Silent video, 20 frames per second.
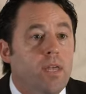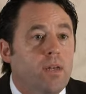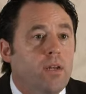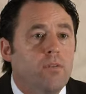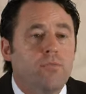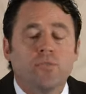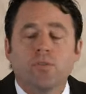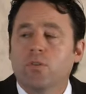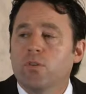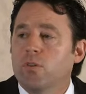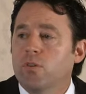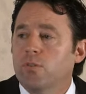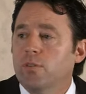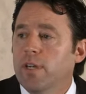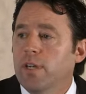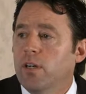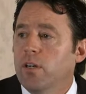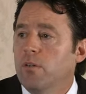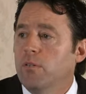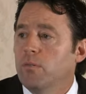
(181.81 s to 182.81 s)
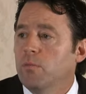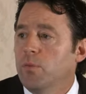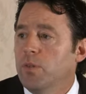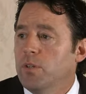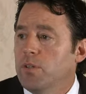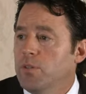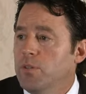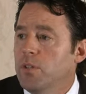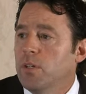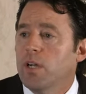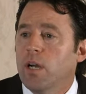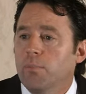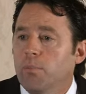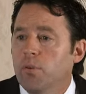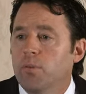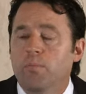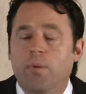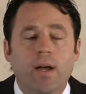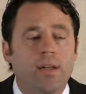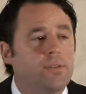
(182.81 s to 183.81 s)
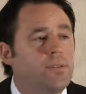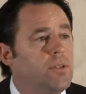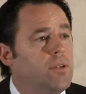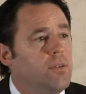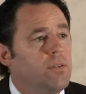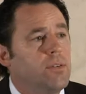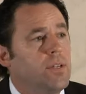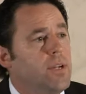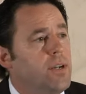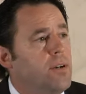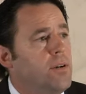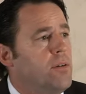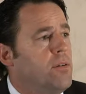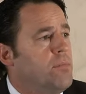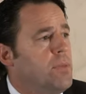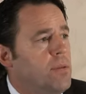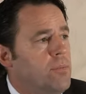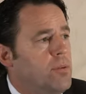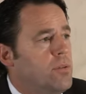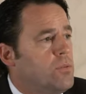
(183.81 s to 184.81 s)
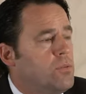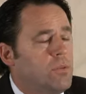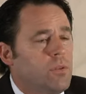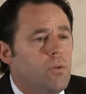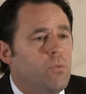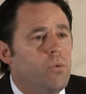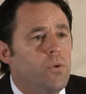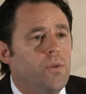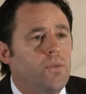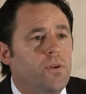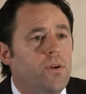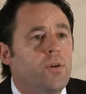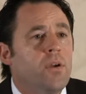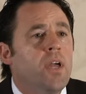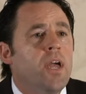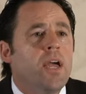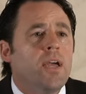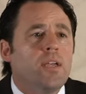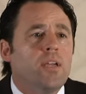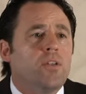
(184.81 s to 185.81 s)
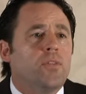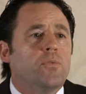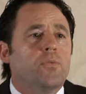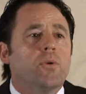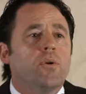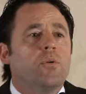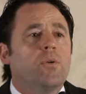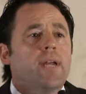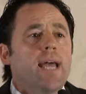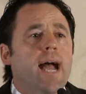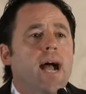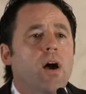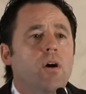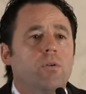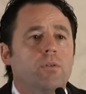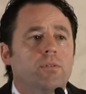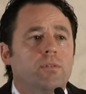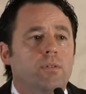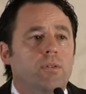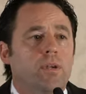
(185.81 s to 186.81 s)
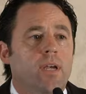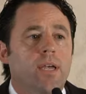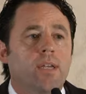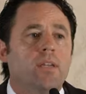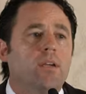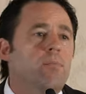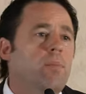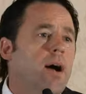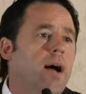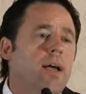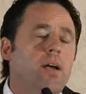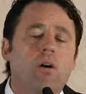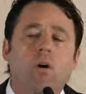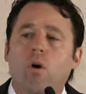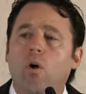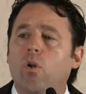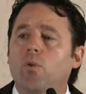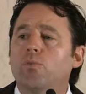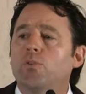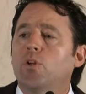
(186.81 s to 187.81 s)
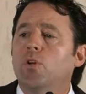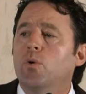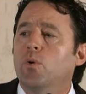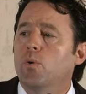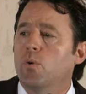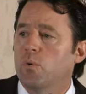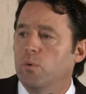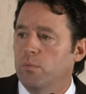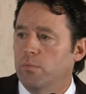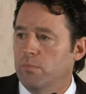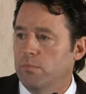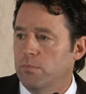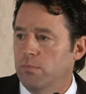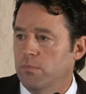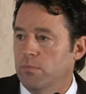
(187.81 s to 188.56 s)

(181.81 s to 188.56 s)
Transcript: And a few years later, when you see a couple of spots here and there, maybe it's a little worn there, you throw it out and you buy all new.